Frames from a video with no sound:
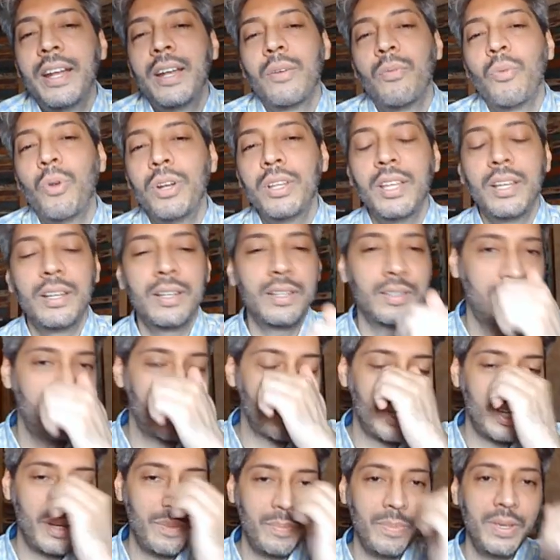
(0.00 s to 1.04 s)
And what that
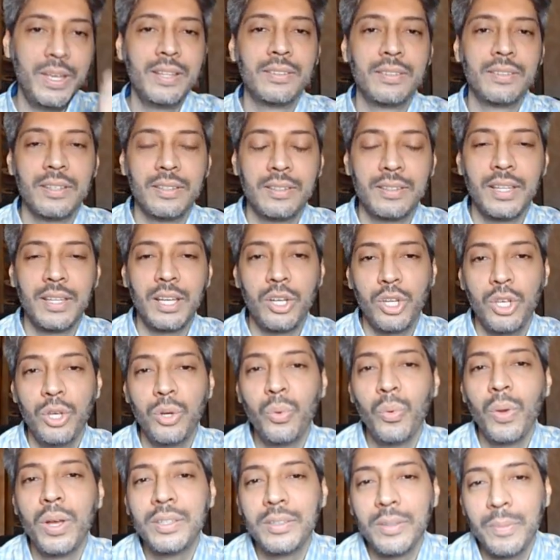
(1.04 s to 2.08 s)
essentially means is that
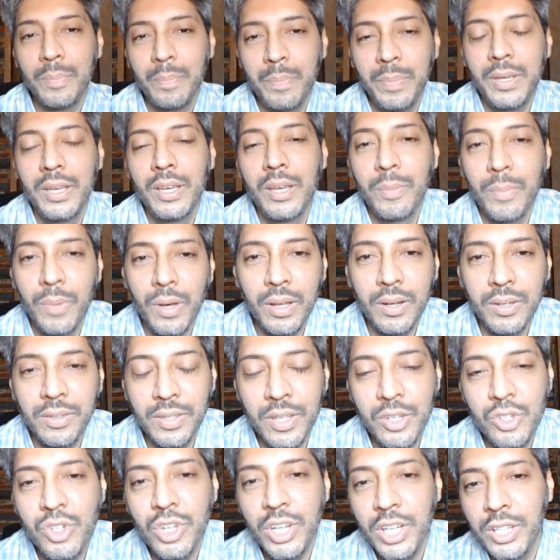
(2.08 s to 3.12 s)
you as a PM are
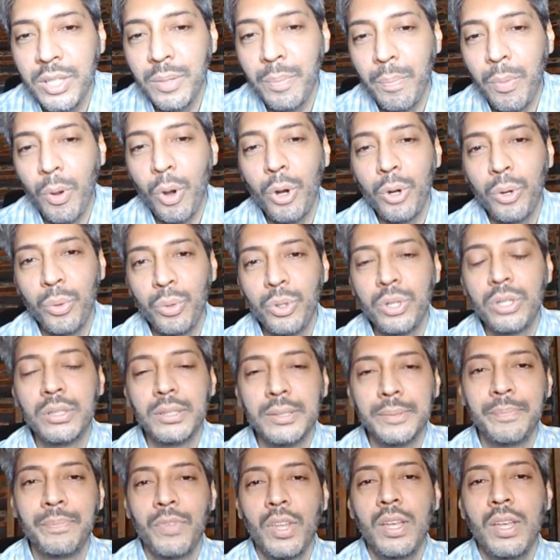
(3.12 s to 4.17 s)
essentially the pod
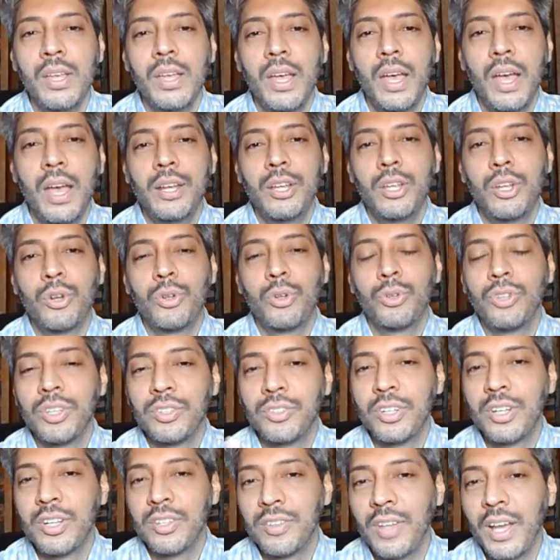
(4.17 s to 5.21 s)
owner, and
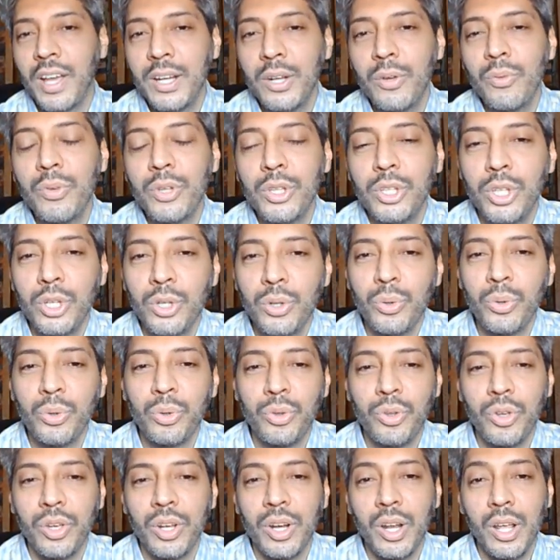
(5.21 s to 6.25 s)
there's a designer with you,
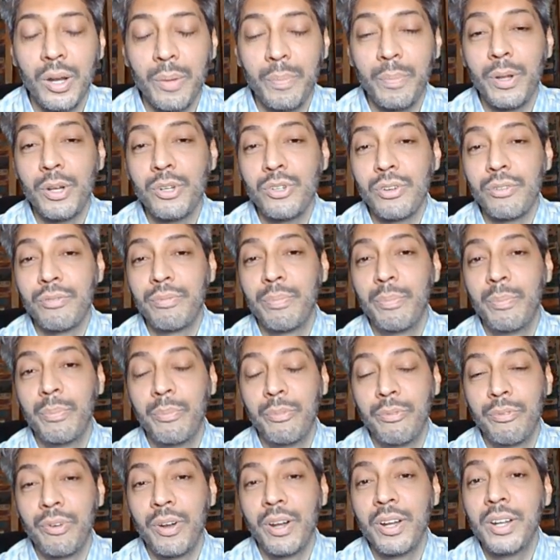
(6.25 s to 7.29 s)
there are a bunch of
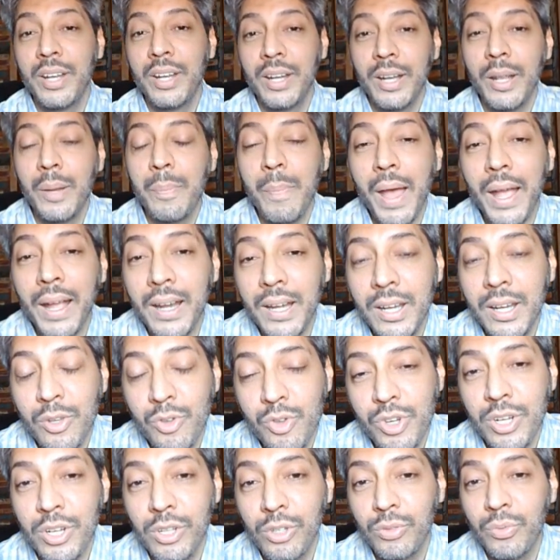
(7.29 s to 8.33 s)
front-end and back-end
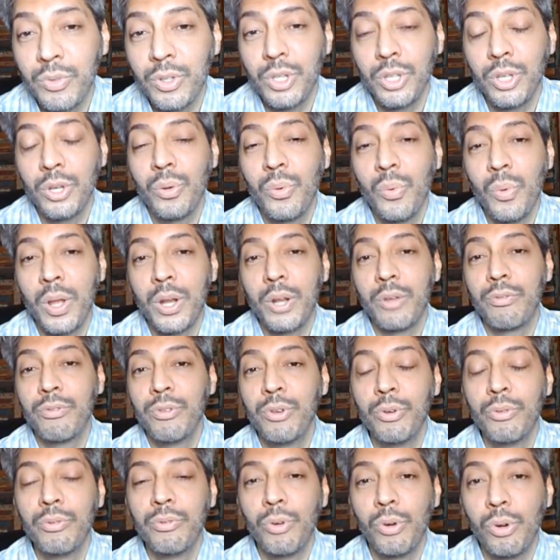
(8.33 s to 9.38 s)
engineers with you, and a
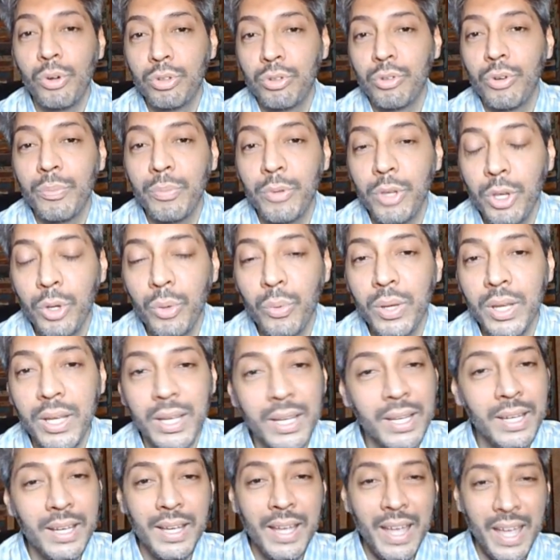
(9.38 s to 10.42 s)
few folks from QA,
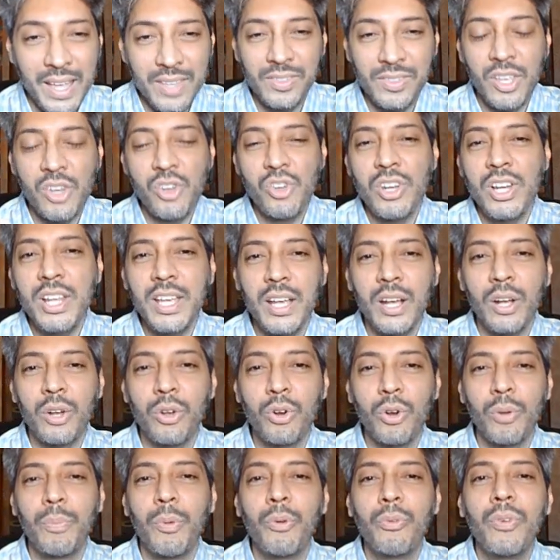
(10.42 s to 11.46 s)
essentially a
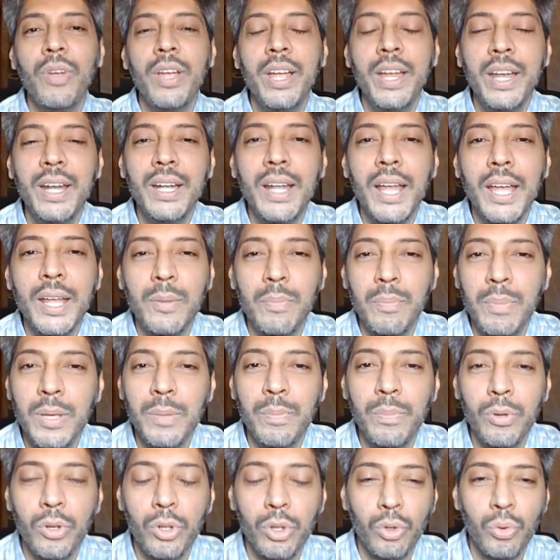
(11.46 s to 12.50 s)
group of 8-9
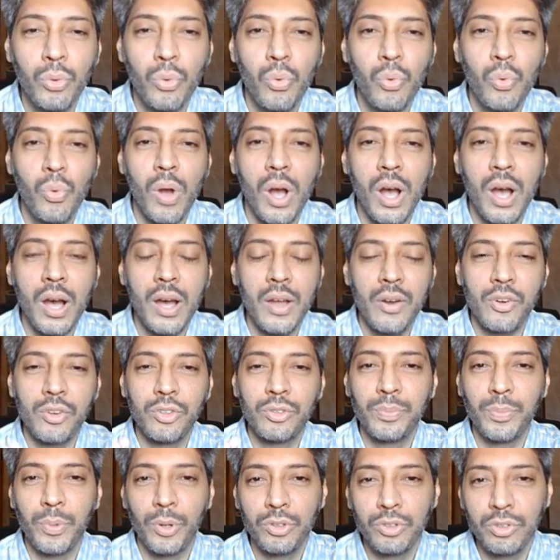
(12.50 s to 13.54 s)
people who are
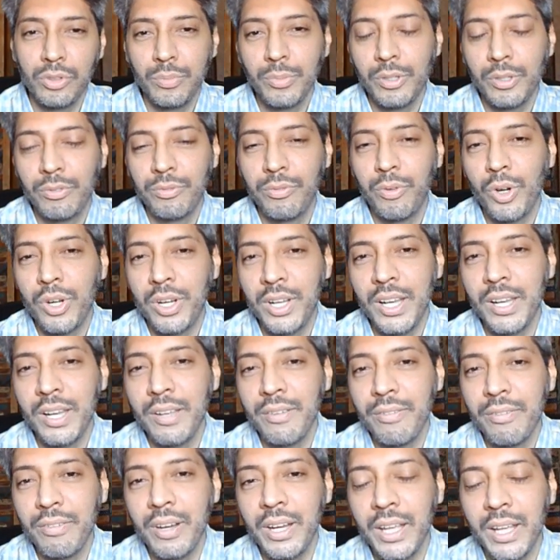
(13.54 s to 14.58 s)
responsible for
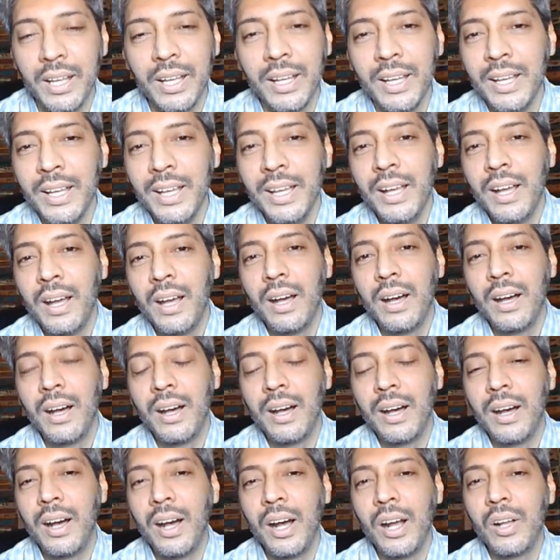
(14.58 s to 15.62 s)
delivering
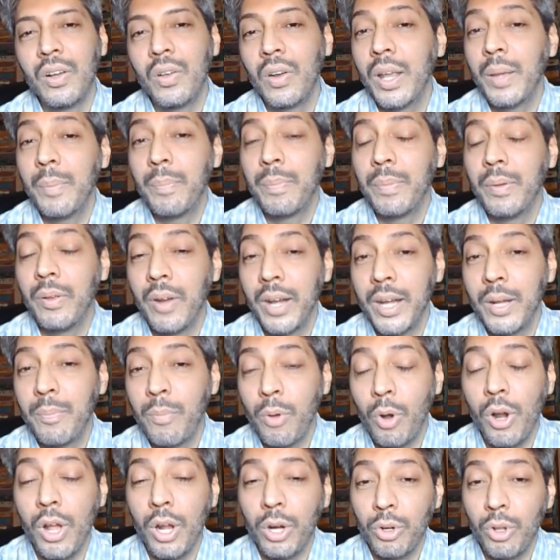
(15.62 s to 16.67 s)
a great
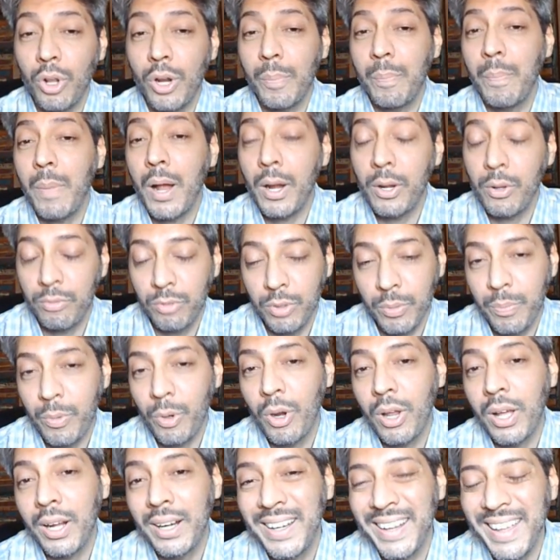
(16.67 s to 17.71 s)
product or a part of the
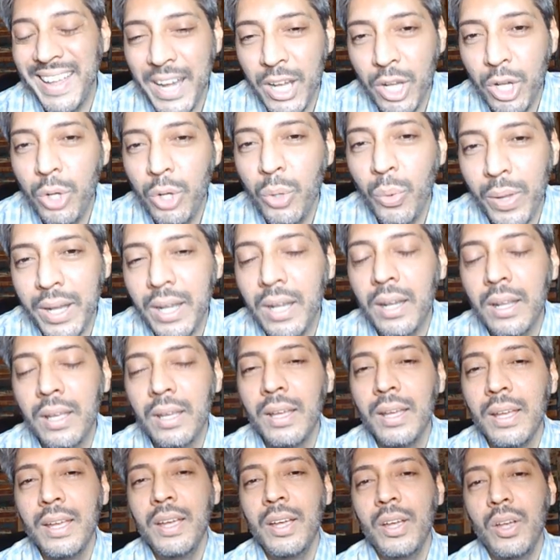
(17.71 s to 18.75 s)
product end to end,
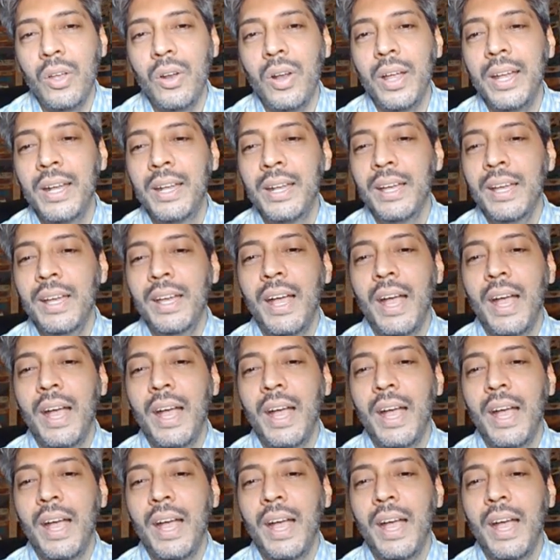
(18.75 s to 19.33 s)
right?